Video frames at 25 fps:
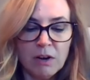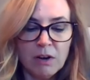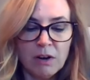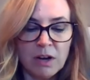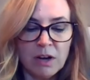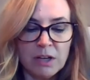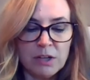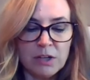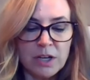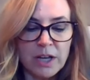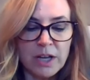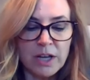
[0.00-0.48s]

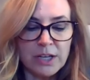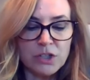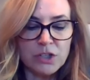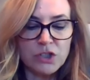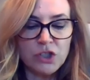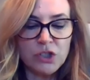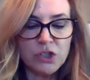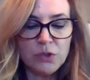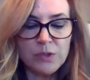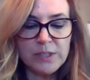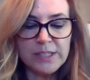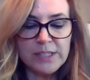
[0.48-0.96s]
On
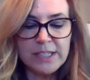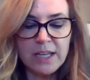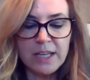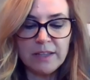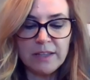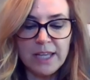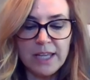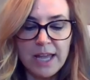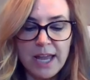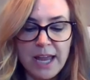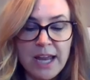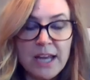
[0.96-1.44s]

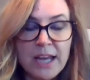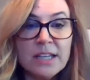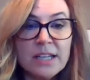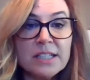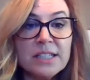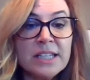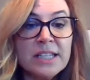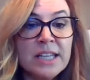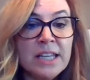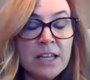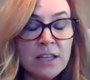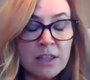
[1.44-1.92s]
Tuesday the
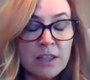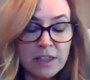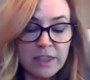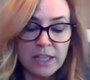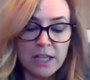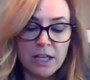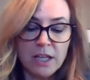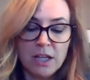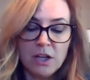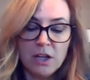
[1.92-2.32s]
18th,